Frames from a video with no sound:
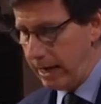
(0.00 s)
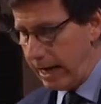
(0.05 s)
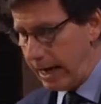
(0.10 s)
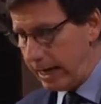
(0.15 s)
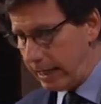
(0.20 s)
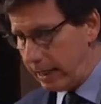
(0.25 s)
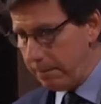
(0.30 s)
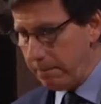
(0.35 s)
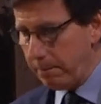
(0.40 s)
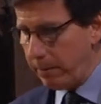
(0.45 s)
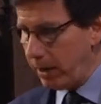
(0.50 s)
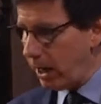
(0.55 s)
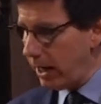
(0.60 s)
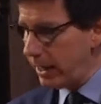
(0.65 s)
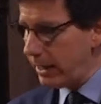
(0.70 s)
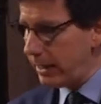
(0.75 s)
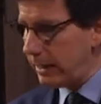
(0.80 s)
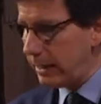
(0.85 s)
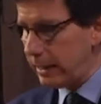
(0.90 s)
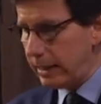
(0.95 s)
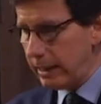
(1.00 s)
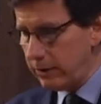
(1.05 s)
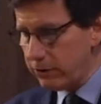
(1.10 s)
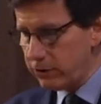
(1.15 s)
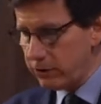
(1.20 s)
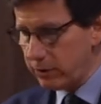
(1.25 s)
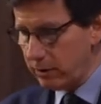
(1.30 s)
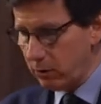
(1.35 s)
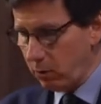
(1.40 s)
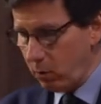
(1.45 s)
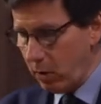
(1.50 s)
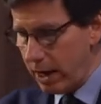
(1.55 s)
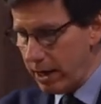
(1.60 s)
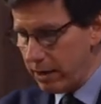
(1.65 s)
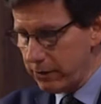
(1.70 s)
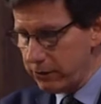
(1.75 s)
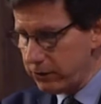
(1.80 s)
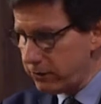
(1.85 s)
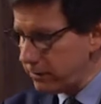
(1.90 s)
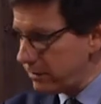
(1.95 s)
And embodying East and
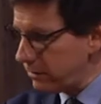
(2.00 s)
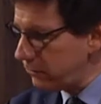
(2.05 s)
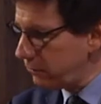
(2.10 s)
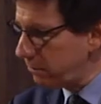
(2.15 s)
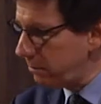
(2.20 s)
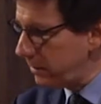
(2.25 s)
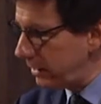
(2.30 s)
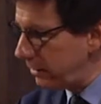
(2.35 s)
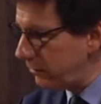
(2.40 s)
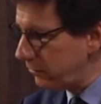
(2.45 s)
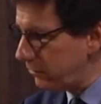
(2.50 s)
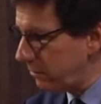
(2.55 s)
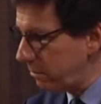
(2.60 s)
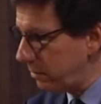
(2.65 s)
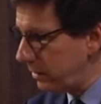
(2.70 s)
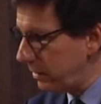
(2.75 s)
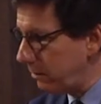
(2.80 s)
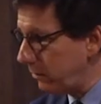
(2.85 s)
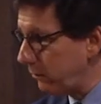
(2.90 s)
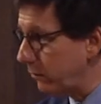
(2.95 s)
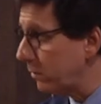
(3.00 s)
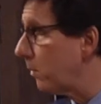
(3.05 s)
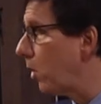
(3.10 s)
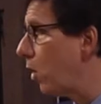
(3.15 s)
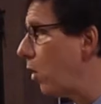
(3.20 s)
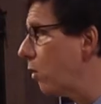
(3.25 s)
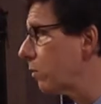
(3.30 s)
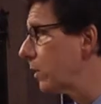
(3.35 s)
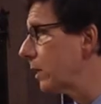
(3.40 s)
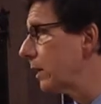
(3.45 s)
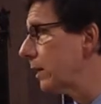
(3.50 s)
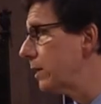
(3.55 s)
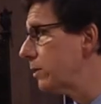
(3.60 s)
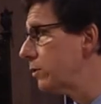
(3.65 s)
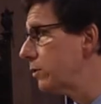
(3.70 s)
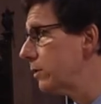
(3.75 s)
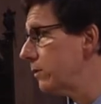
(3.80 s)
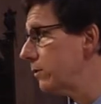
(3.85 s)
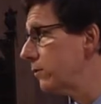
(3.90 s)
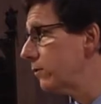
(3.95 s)
West, it speaks to people from all
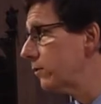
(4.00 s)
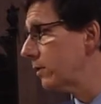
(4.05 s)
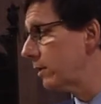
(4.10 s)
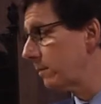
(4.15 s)
religions,